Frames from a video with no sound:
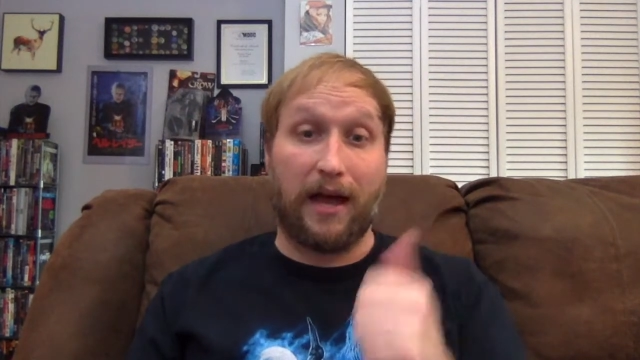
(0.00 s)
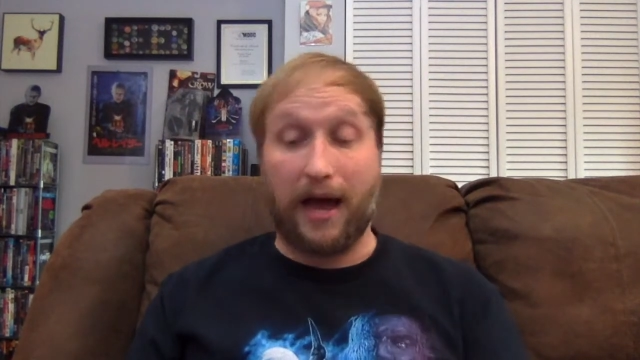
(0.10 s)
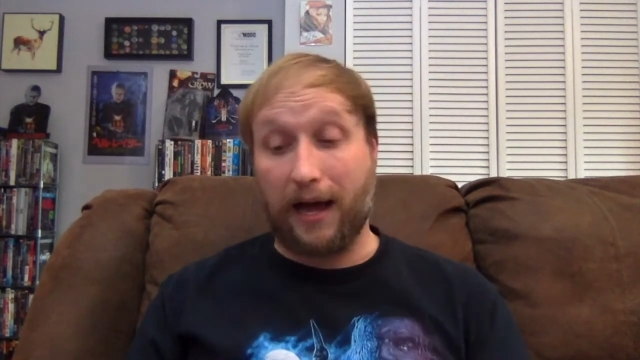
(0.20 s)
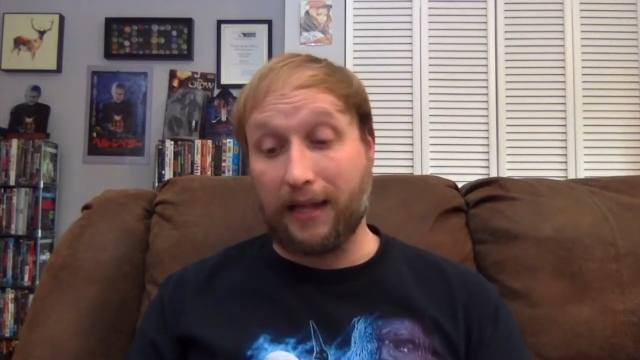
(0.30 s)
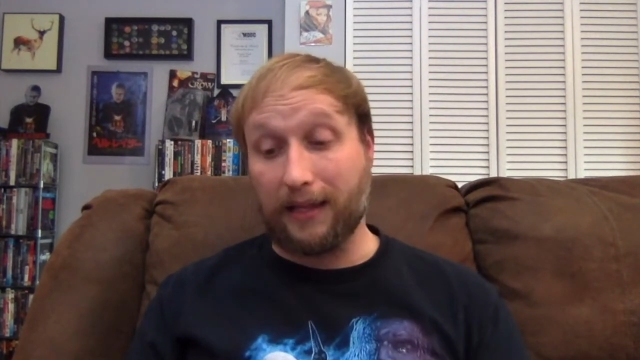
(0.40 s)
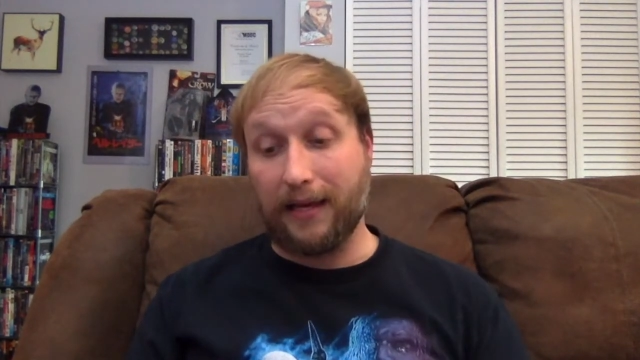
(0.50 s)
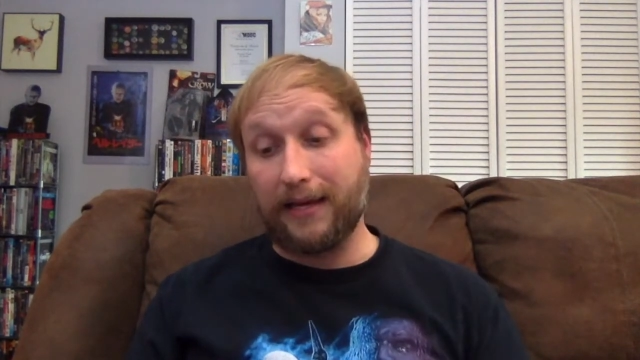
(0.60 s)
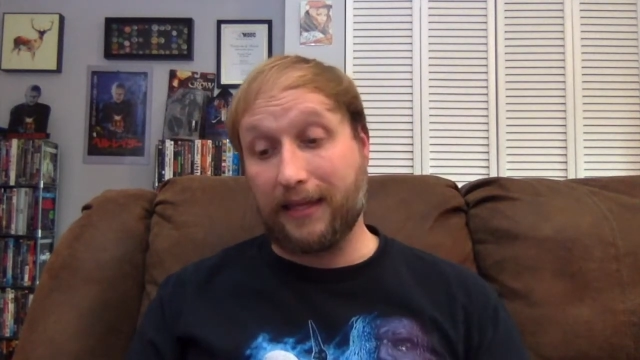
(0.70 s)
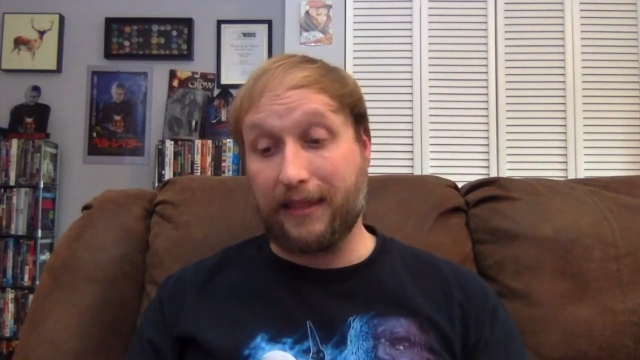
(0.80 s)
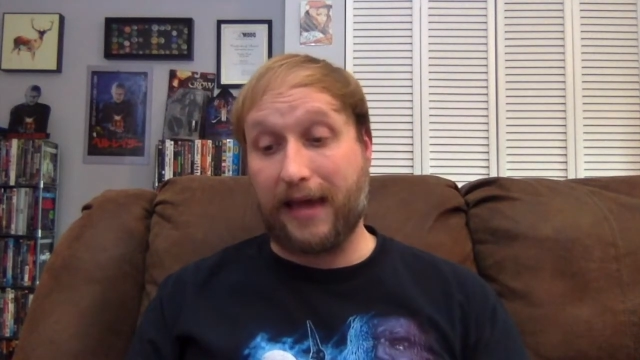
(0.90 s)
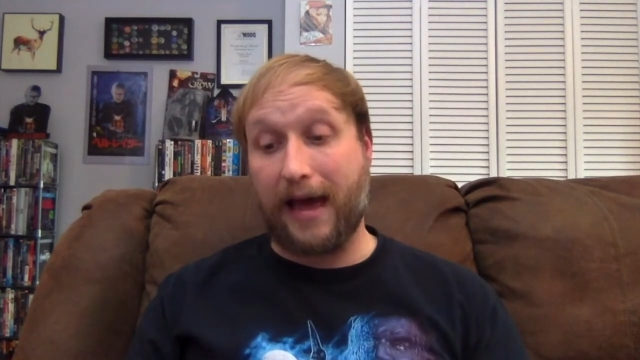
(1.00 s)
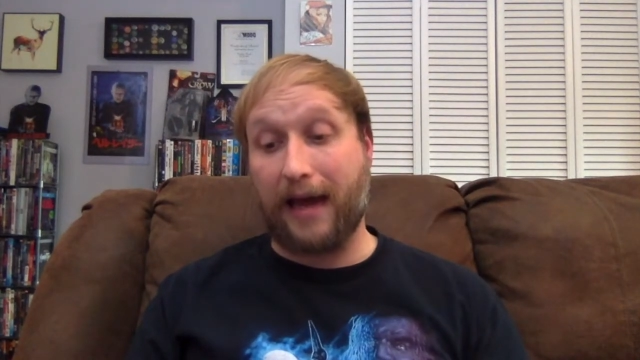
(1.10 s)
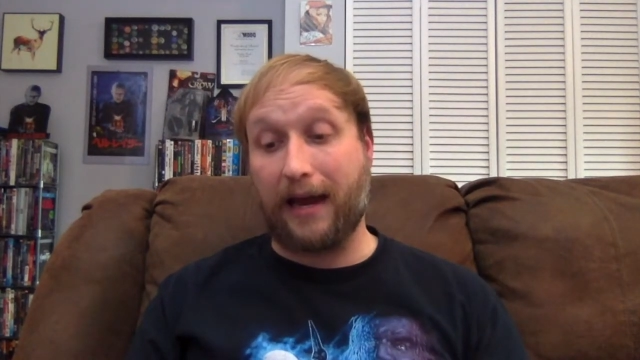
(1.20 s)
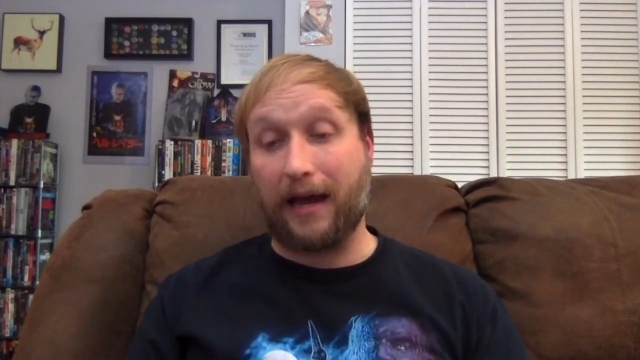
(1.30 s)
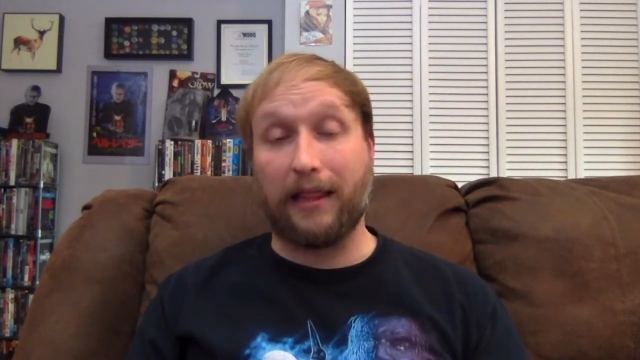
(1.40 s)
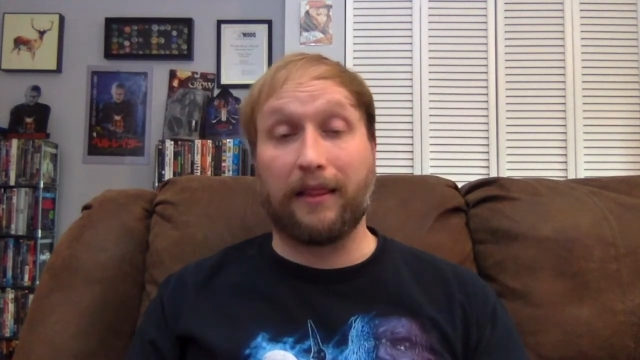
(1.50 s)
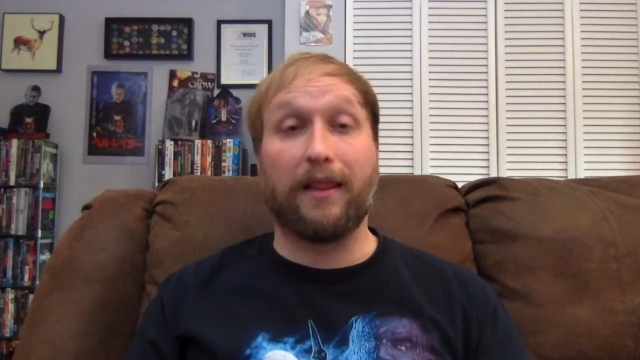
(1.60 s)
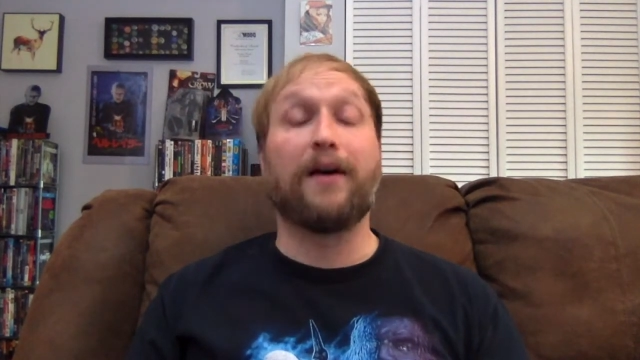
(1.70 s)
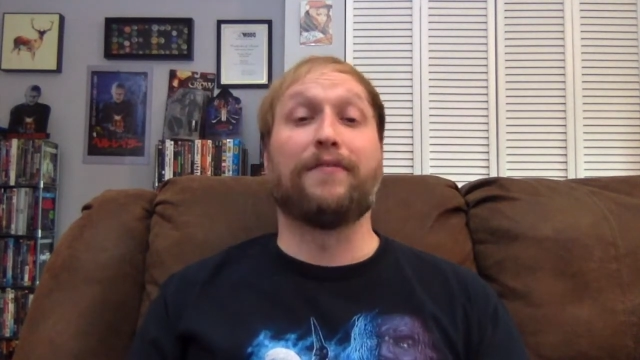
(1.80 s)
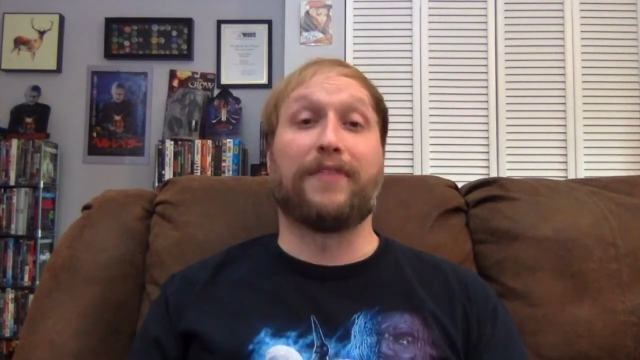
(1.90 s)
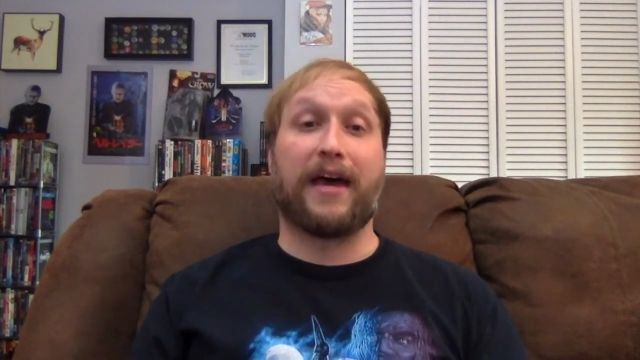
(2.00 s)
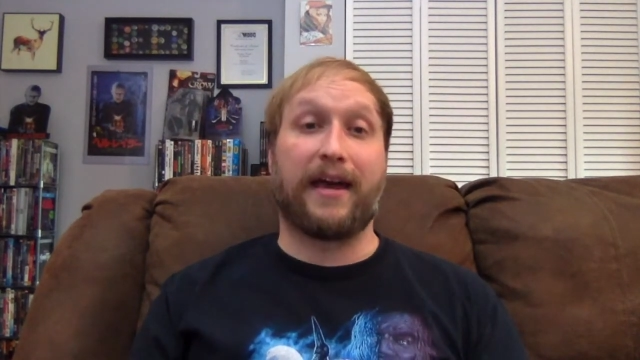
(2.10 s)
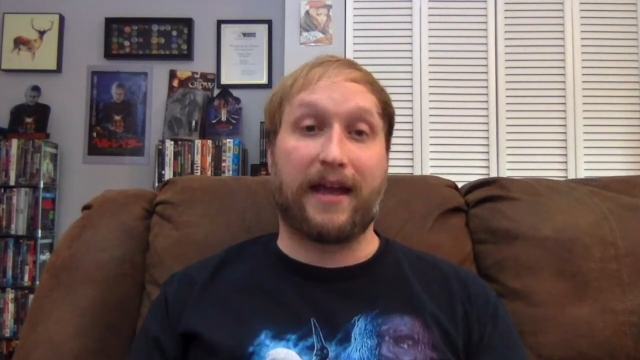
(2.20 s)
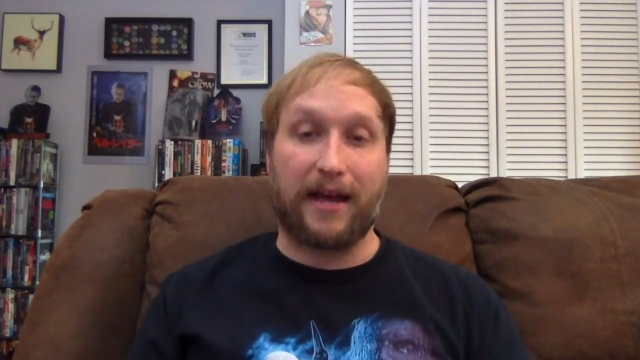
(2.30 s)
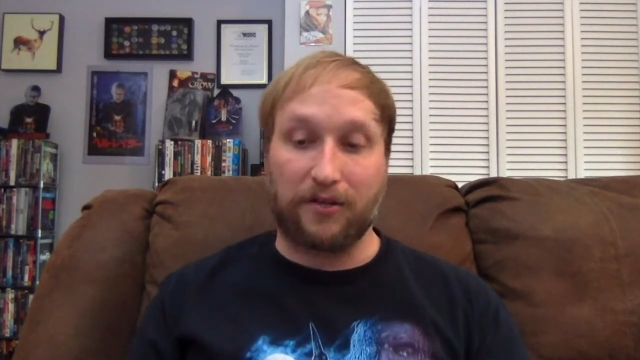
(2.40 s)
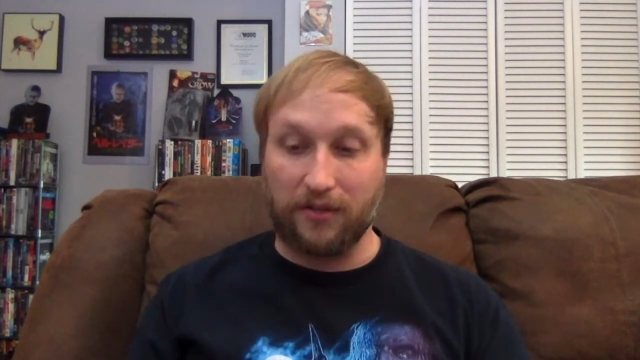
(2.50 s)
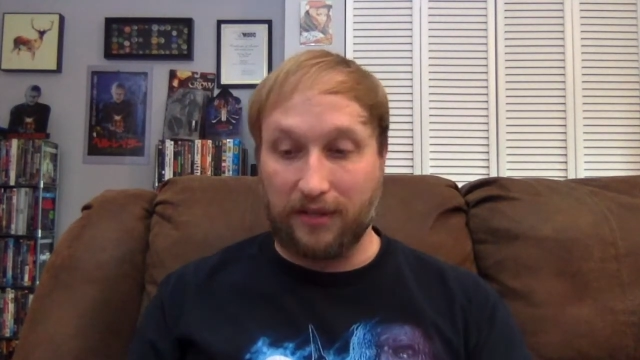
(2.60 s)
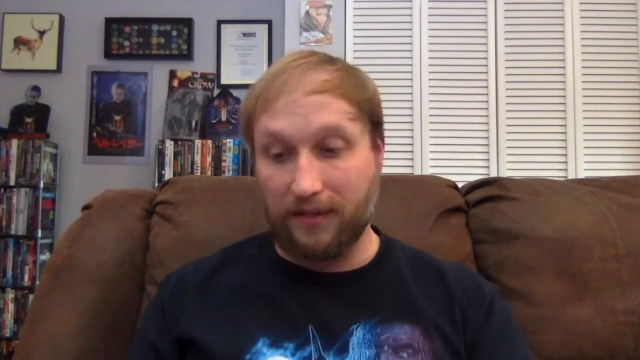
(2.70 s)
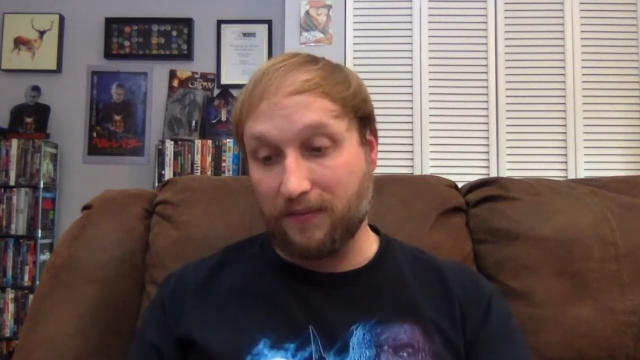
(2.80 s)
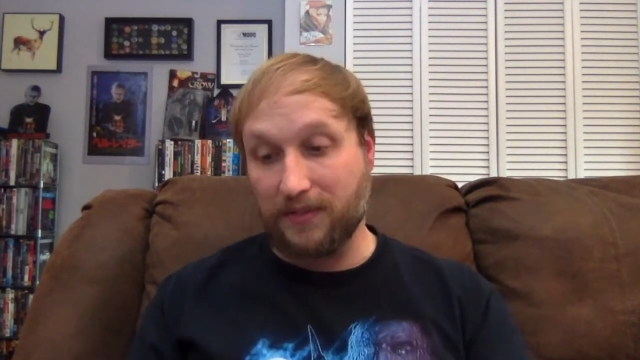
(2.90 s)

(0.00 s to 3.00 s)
I like that. I love that, actually.